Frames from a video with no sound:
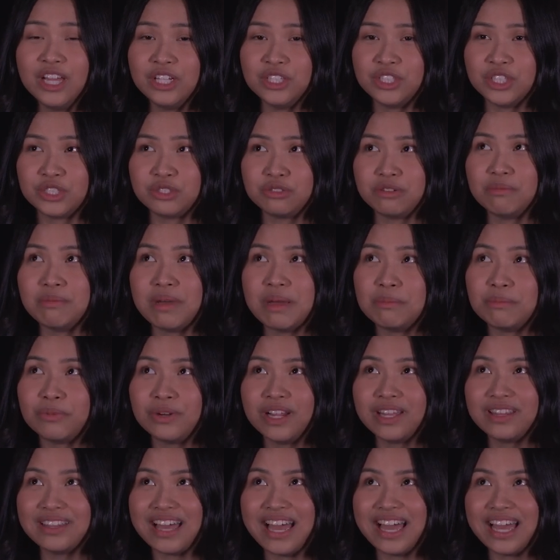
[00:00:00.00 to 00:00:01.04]
just
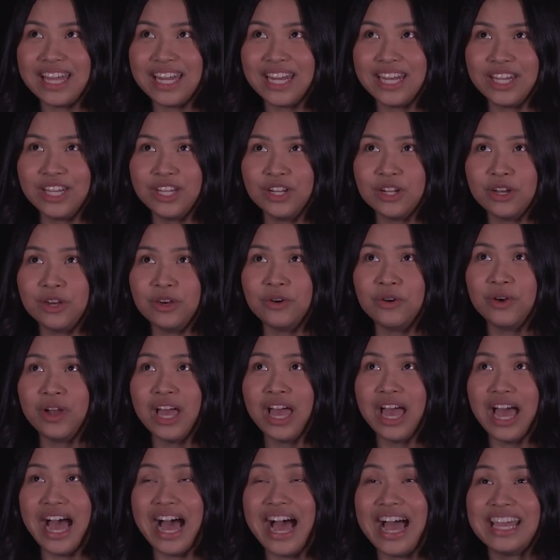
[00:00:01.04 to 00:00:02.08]
remembering that, you know,
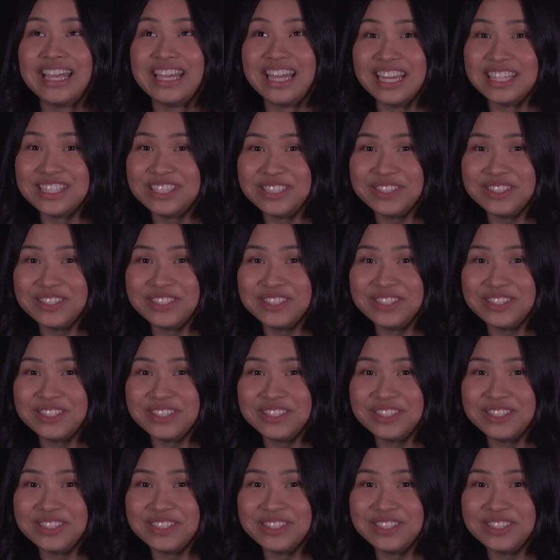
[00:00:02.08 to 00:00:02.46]
I get